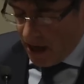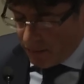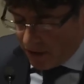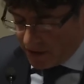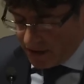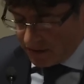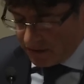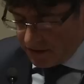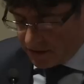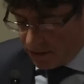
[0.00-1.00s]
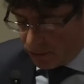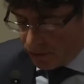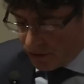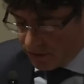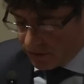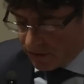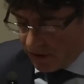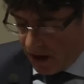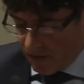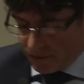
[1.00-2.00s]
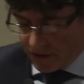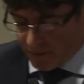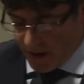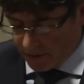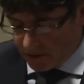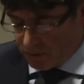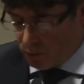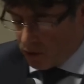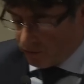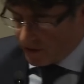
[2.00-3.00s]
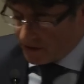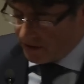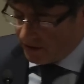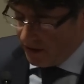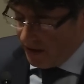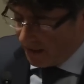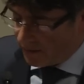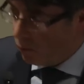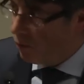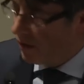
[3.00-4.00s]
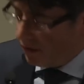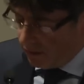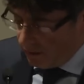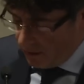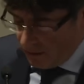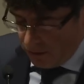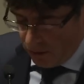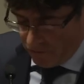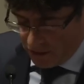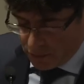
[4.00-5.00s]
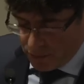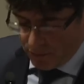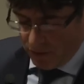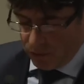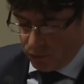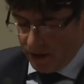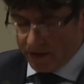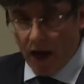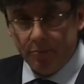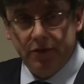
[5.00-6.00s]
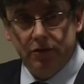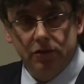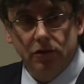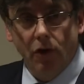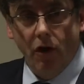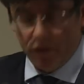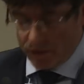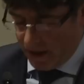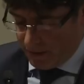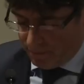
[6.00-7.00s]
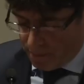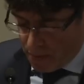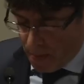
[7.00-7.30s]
American institutions have respected democracy and the will of its people to adapt over time.